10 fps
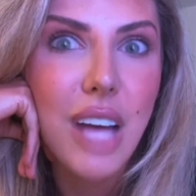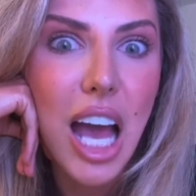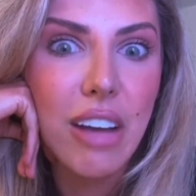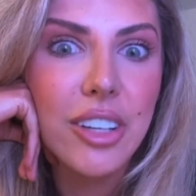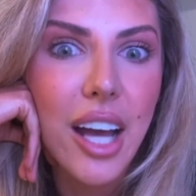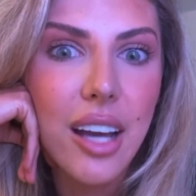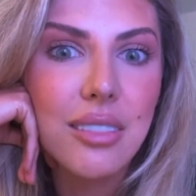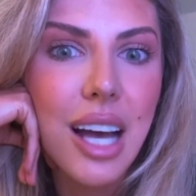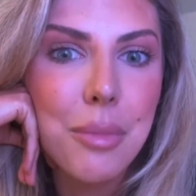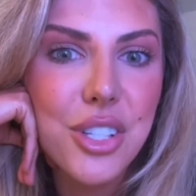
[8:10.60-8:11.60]
every
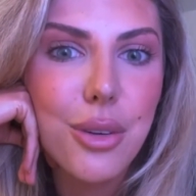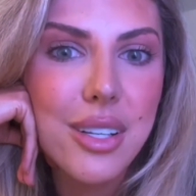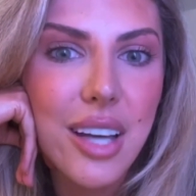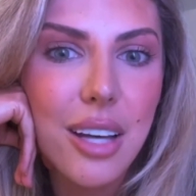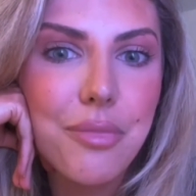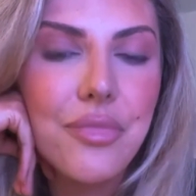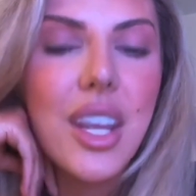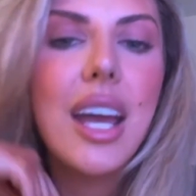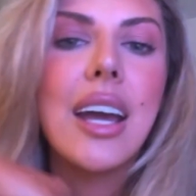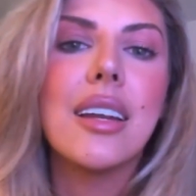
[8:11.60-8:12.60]
day at Miss USA.
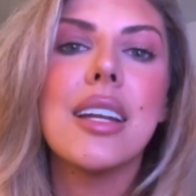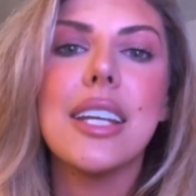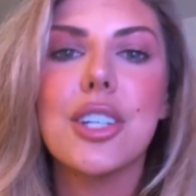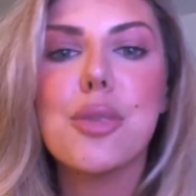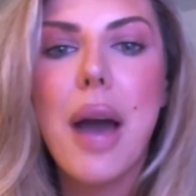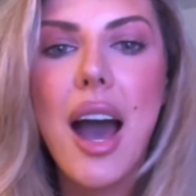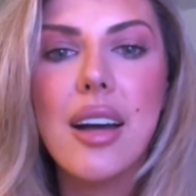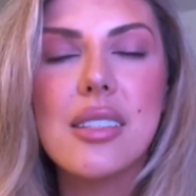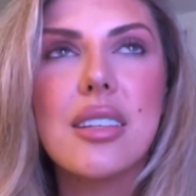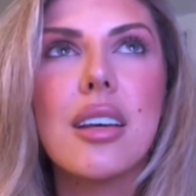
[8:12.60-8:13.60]
And in years
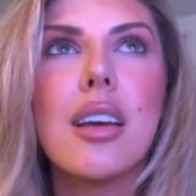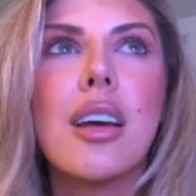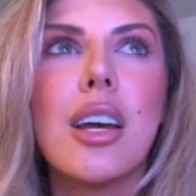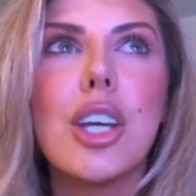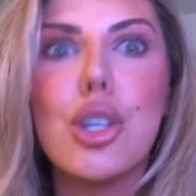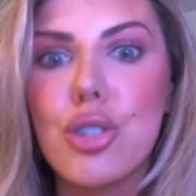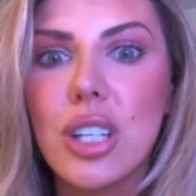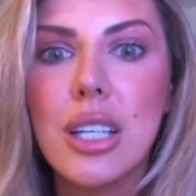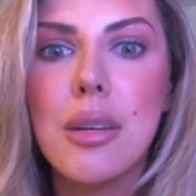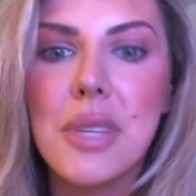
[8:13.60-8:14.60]
past,
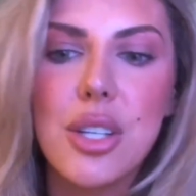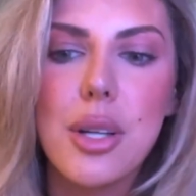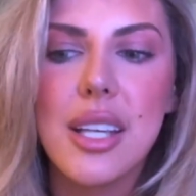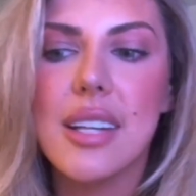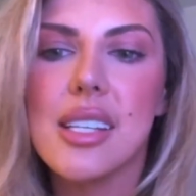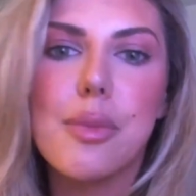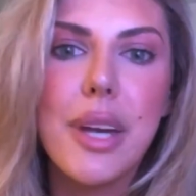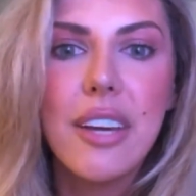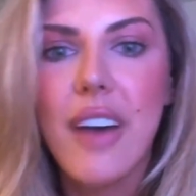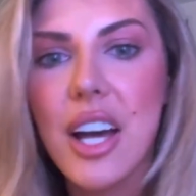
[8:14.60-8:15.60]
usually Miss USA is this
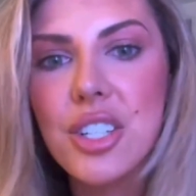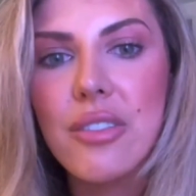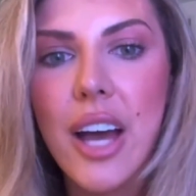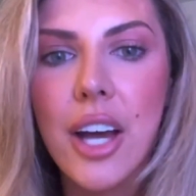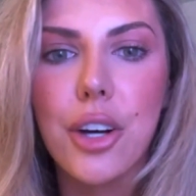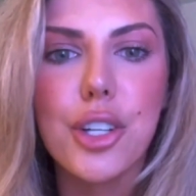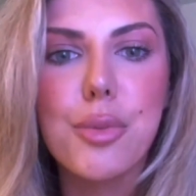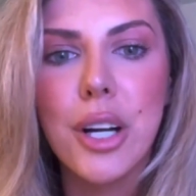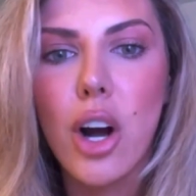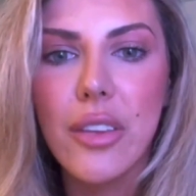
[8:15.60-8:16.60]
big fashion event. Girls
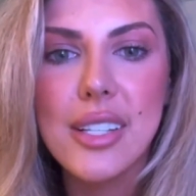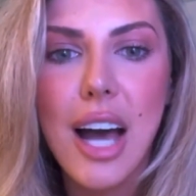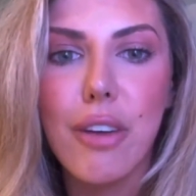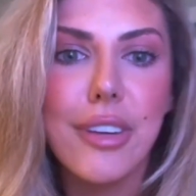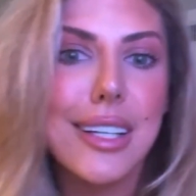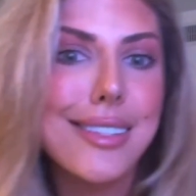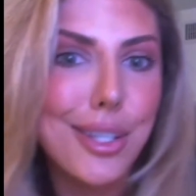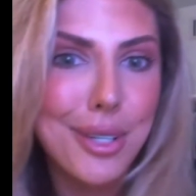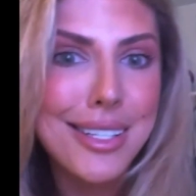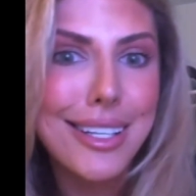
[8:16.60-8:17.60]
bring all these outfits.
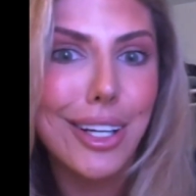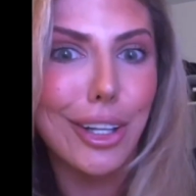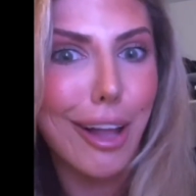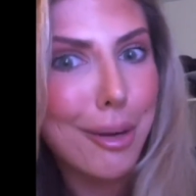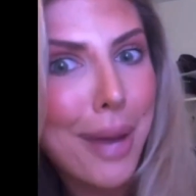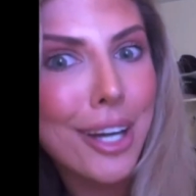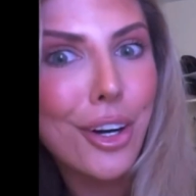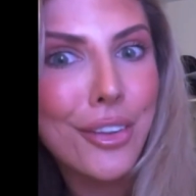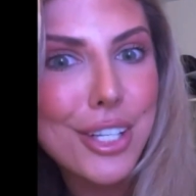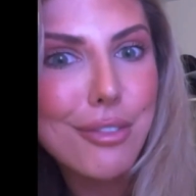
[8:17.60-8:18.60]
You can see a lot of mine are
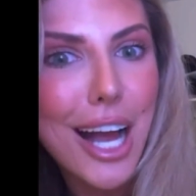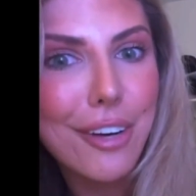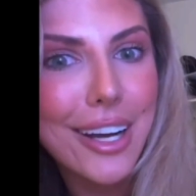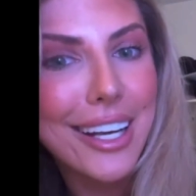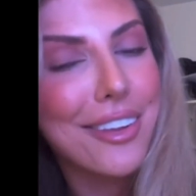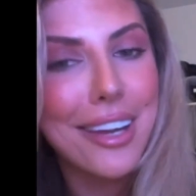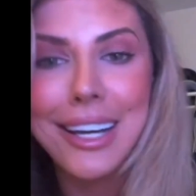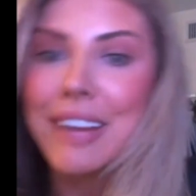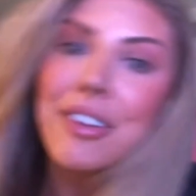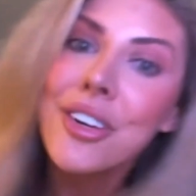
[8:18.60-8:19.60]
on this rack right here that I
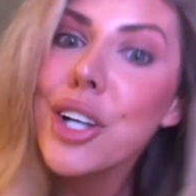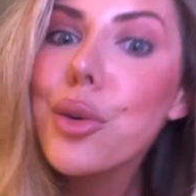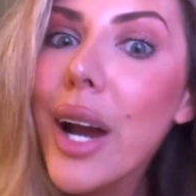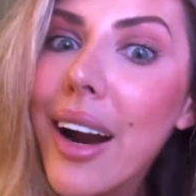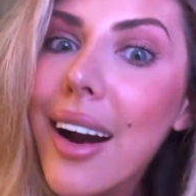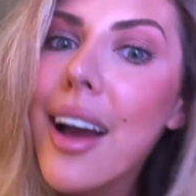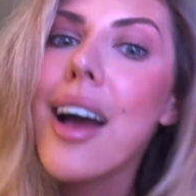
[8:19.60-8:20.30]
never even got to wear